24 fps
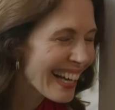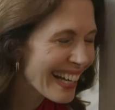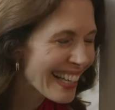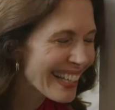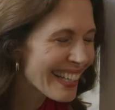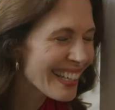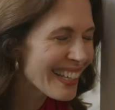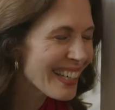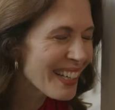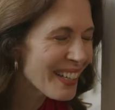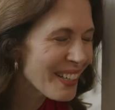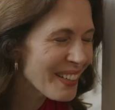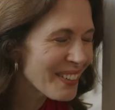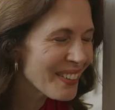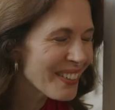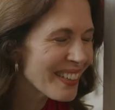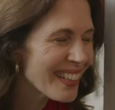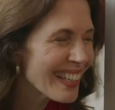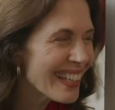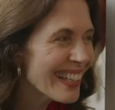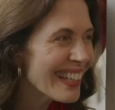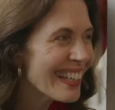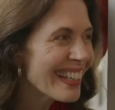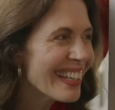I know.
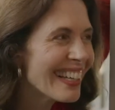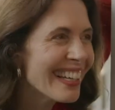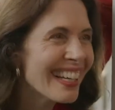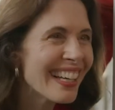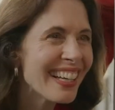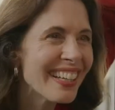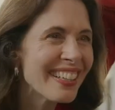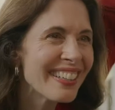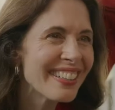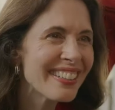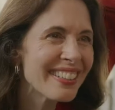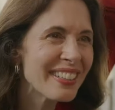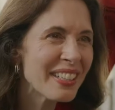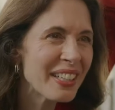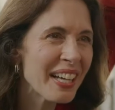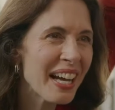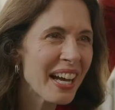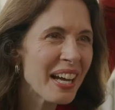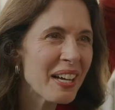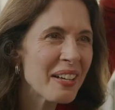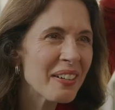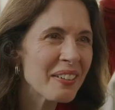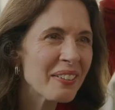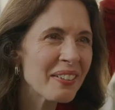And,
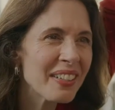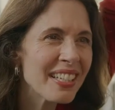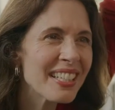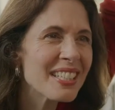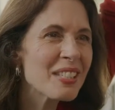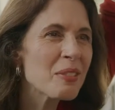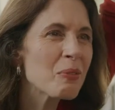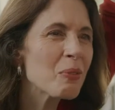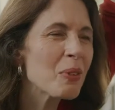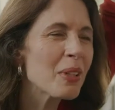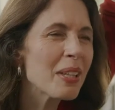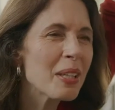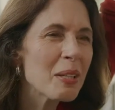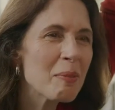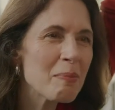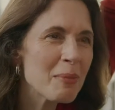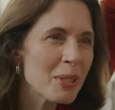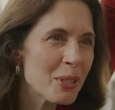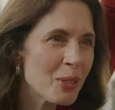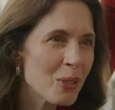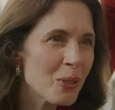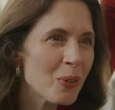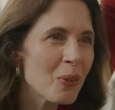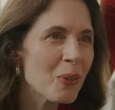uh, well, he's really
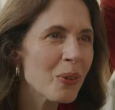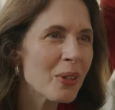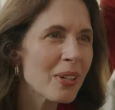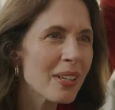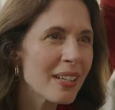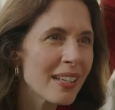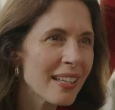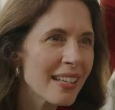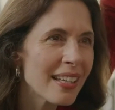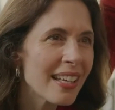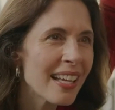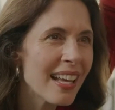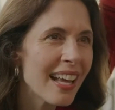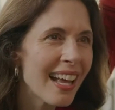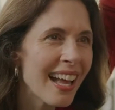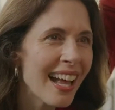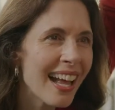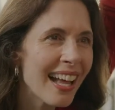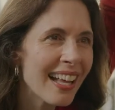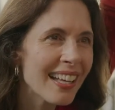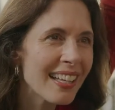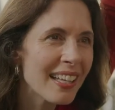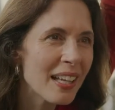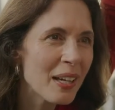matured.
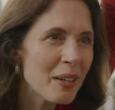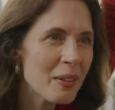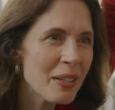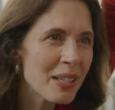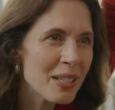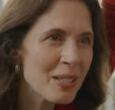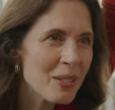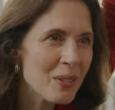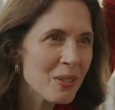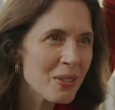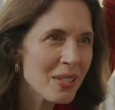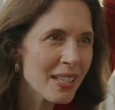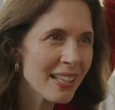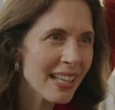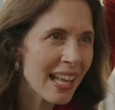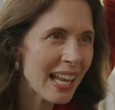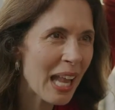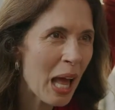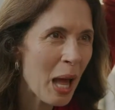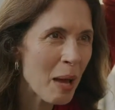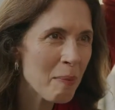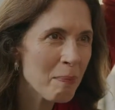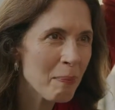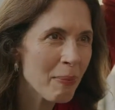And uh, he's using that
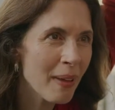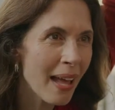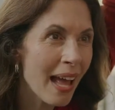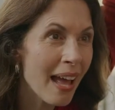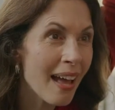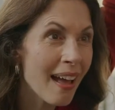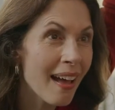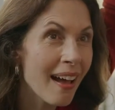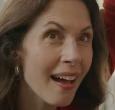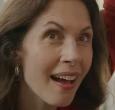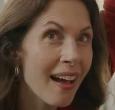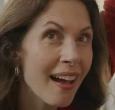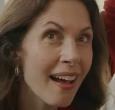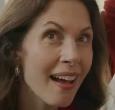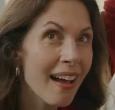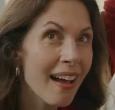app, uh,